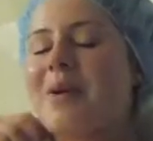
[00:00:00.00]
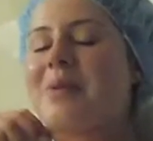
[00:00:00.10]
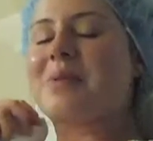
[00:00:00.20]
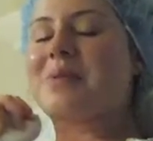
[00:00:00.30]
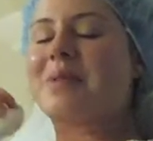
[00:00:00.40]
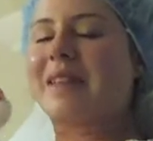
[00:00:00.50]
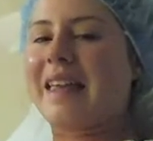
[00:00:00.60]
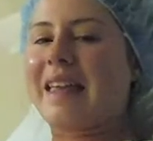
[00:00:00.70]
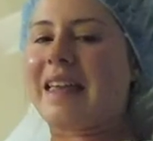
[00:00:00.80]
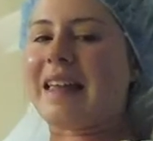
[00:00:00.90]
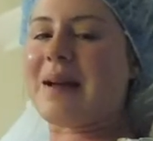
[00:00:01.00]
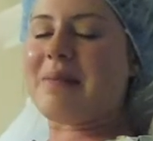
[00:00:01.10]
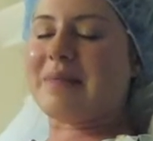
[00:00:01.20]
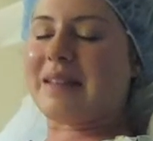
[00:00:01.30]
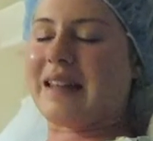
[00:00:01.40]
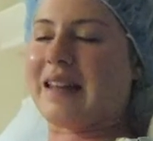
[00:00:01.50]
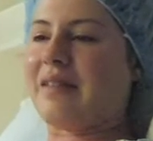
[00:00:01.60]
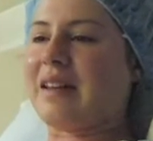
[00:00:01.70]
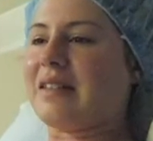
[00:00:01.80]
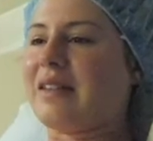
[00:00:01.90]
All geared up, getting
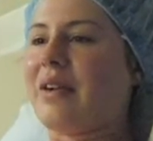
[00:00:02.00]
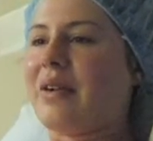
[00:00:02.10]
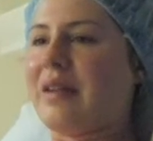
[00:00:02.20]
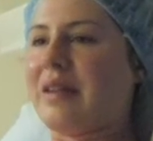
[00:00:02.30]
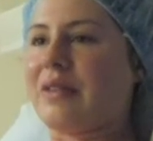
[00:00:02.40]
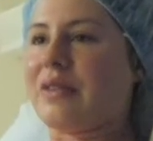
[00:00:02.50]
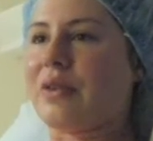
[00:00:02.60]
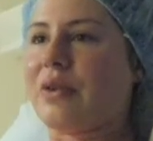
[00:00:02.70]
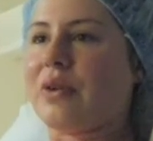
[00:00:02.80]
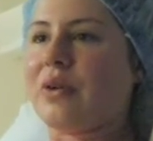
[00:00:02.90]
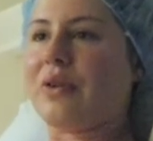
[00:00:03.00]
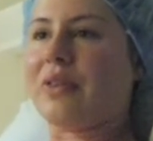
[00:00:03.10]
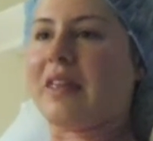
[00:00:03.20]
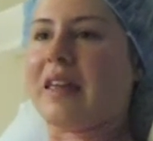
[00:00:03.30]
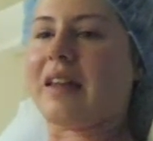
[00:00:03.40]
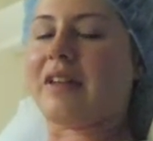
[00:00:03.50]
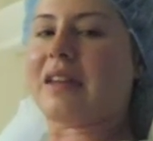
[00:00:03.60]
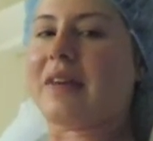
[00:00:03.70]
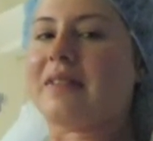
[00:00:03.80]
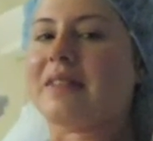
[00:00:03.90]
ready to go into theatre to
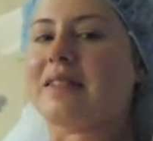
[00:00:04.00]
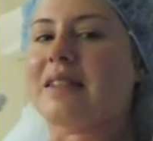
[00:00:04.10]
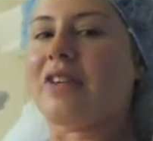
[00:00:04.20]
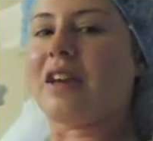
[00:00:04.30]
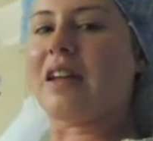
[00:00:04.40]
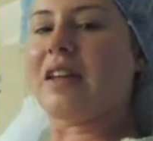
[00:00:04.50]
have a Caesarian.